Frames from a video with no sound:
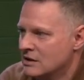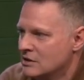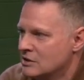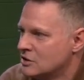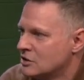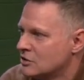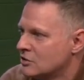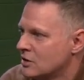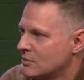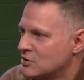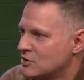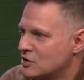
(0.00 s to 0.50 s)
in
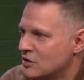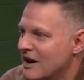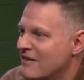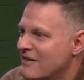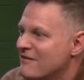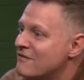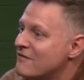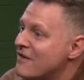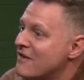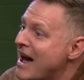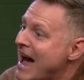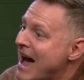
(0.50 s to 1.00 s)
Scripture. In
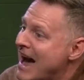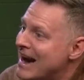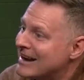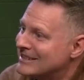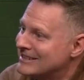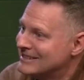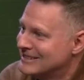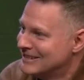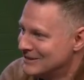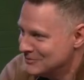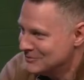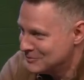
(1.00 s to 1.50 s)
yeah.
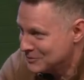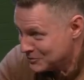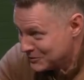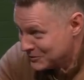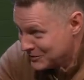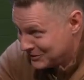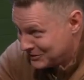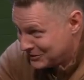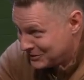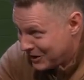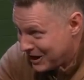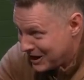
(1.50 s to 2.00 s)
fact, what we
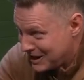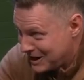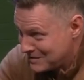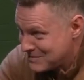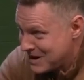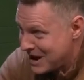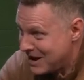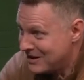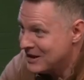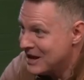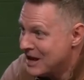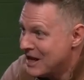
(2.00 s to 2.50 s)
were talking
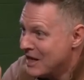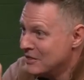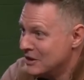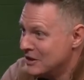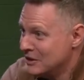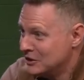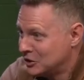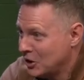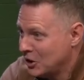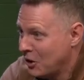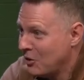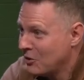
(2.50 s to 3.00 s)
about, yes. the
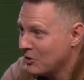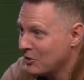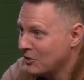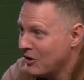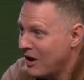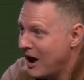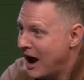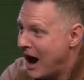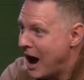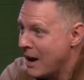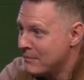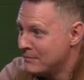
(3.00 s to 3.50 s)
total
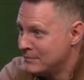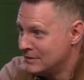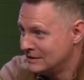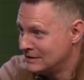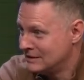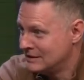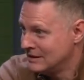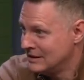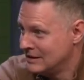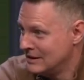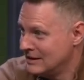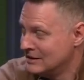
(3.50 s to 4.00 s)

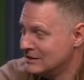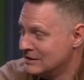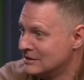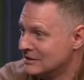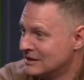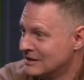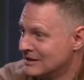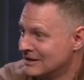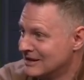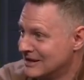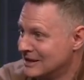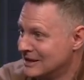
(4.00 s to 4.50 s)
opposite is
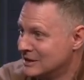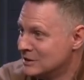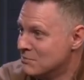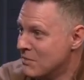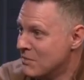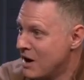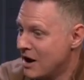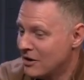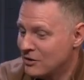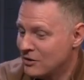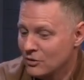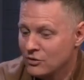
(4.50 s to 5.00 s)
is
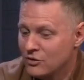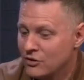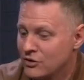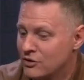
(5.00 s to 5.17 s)
modeled.